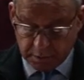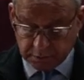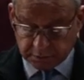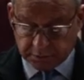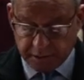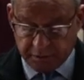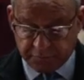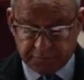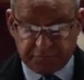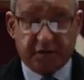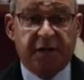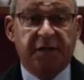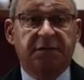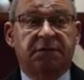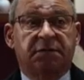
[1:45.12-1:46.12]
save
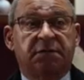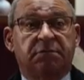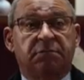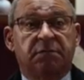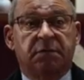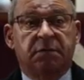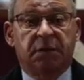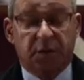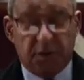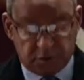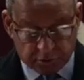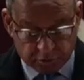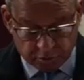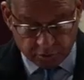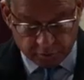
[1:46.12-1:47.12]
face,
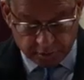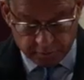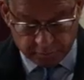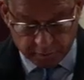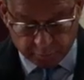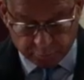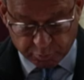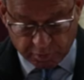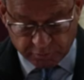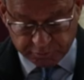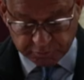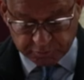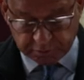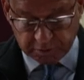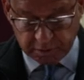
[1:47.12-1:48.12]
securing their
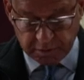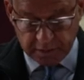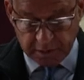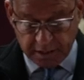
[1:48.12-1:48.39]
profits,